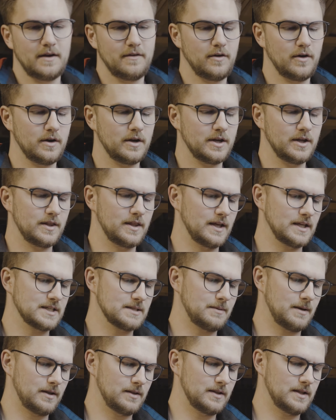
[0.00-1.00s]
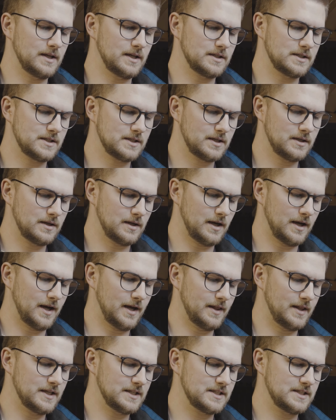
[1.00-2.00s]
Heard good things about this.
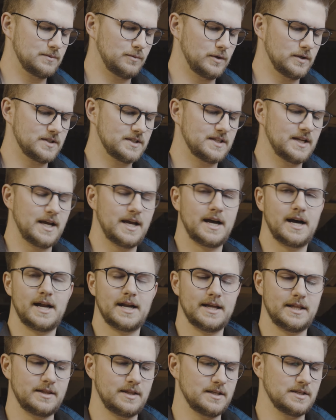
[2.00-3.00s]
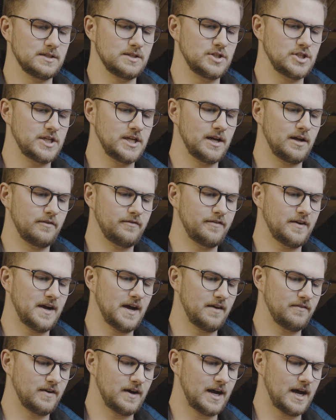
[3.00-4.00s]
This will say on it, this
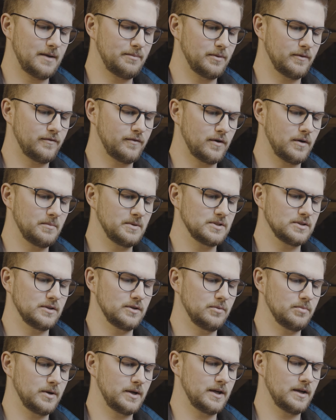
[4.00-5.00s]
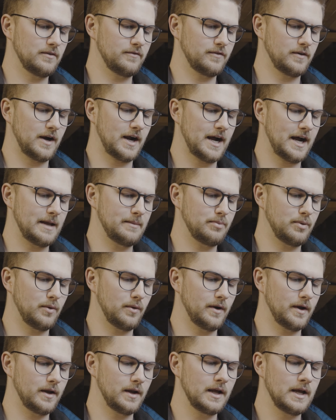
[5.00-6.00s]
GL5 high performance lubricant for
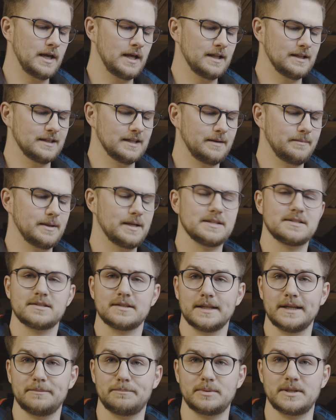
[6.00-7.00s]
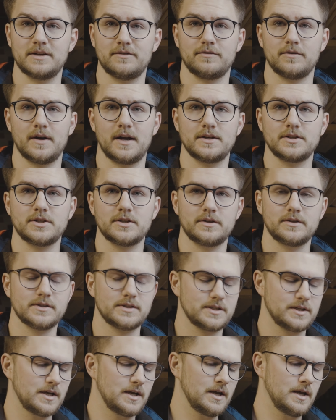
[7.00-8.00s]
hypoid limited slip
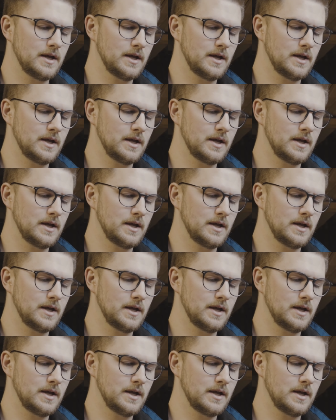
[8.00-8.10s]
differentials.